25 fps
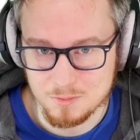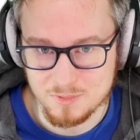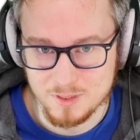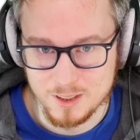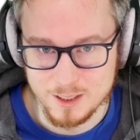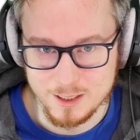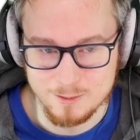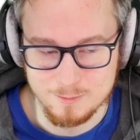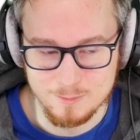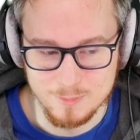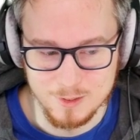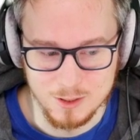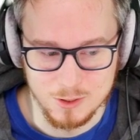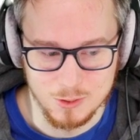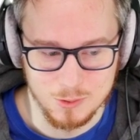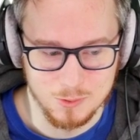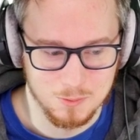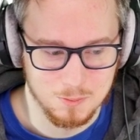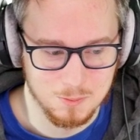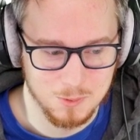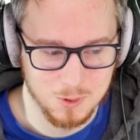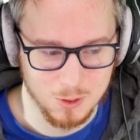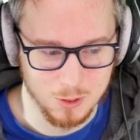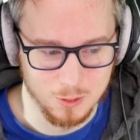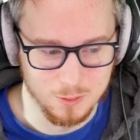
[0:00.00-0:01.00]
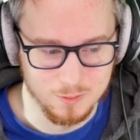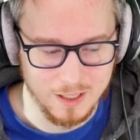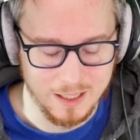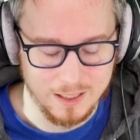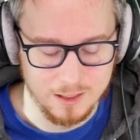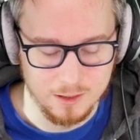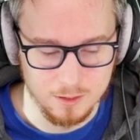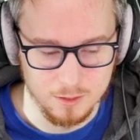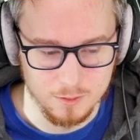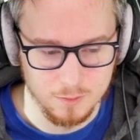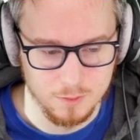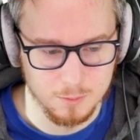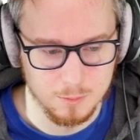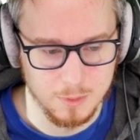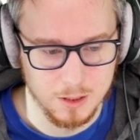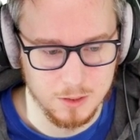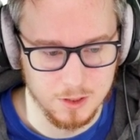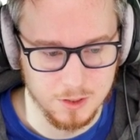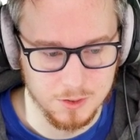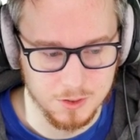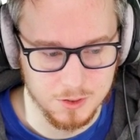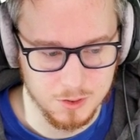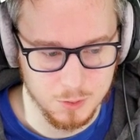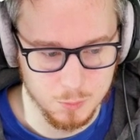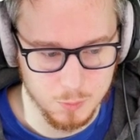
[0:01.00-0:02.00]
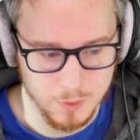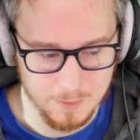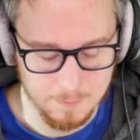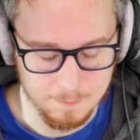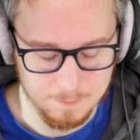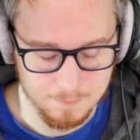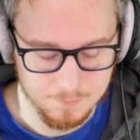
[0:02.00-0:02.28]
that is so vital for my runs to win.